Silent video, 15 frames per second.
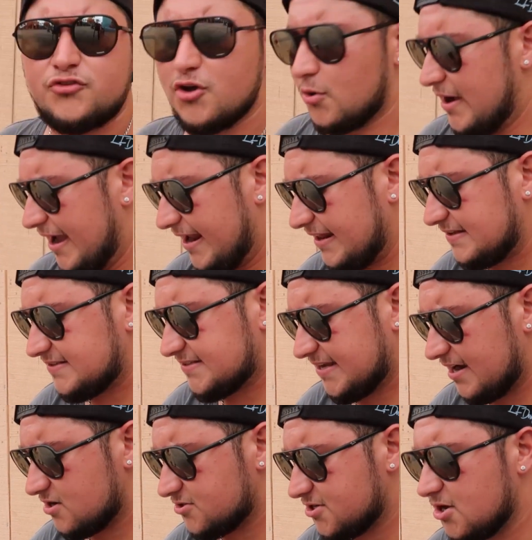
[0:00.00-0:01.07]
So hidden
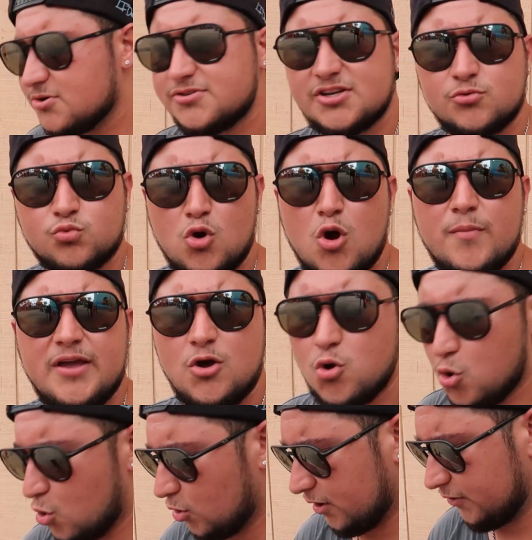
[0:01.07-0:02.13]
scare zones and roaming
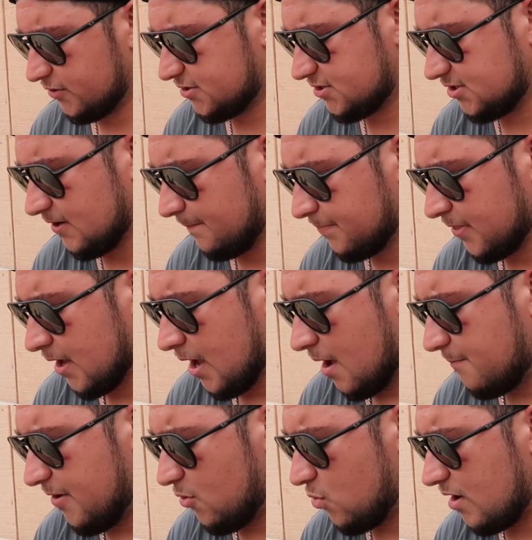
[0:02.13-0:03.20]
hordes.
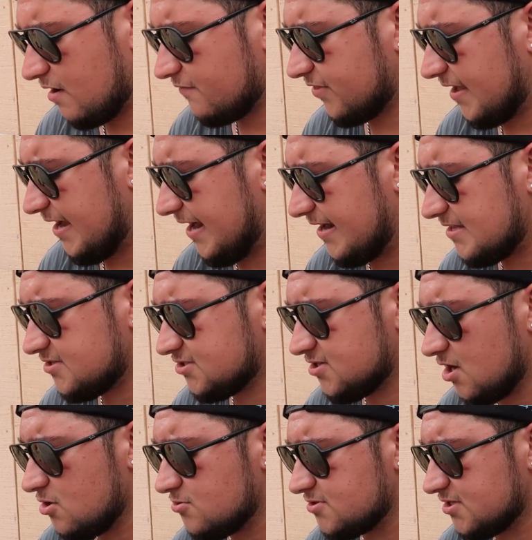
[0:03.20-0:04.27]
Beware of the hidden
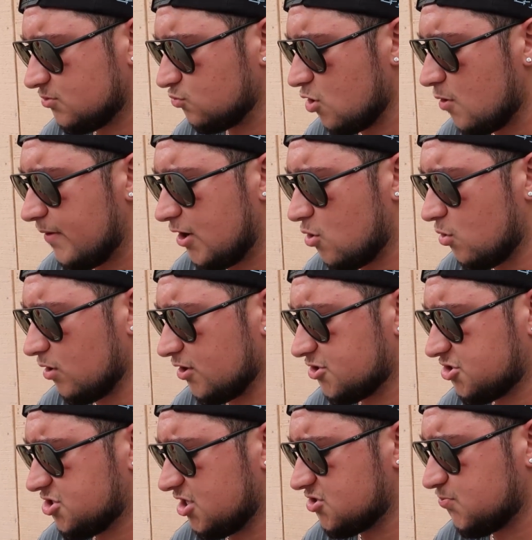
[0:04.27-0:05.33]
zones and roaming
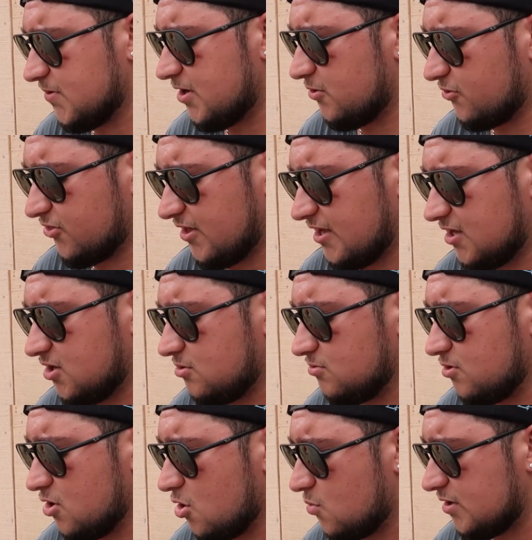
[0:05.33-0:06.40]
hordes. Just when you think you
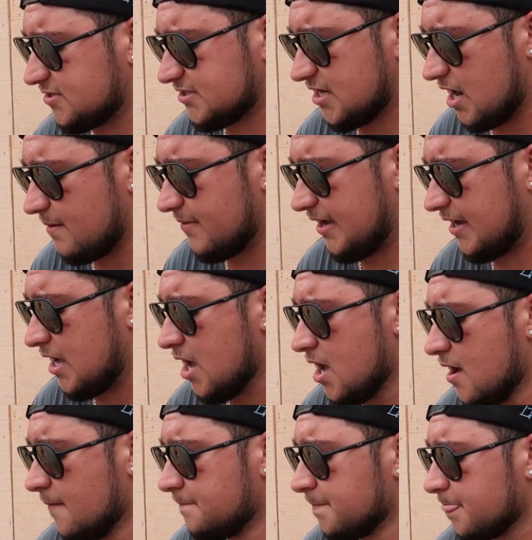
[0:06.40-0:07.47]
know what's coming,
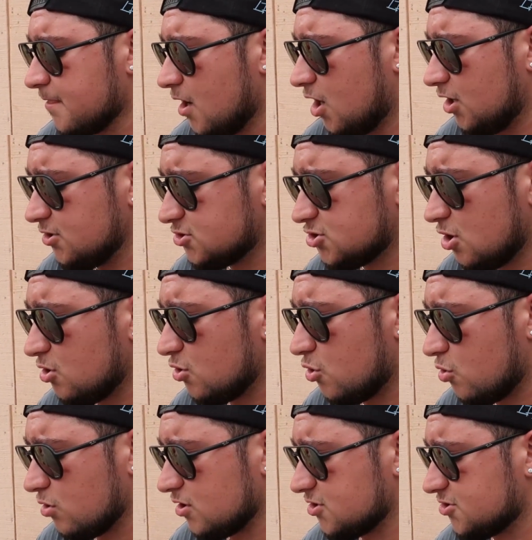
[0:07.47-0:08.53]
untold
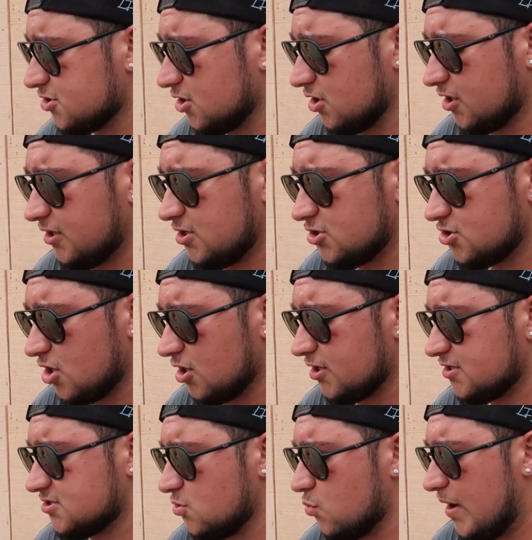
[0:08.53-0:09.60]
horrors lurk in the
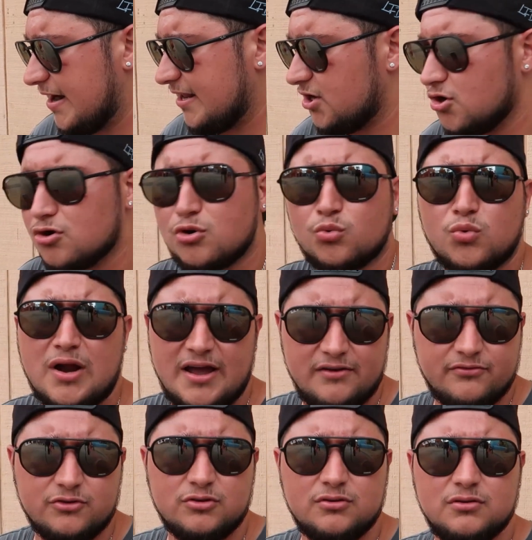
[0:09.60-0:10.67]
darkness awaiting your
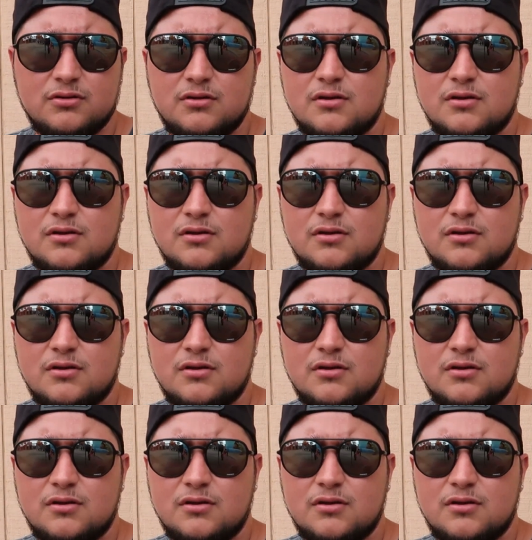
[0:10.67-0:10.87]
arrival.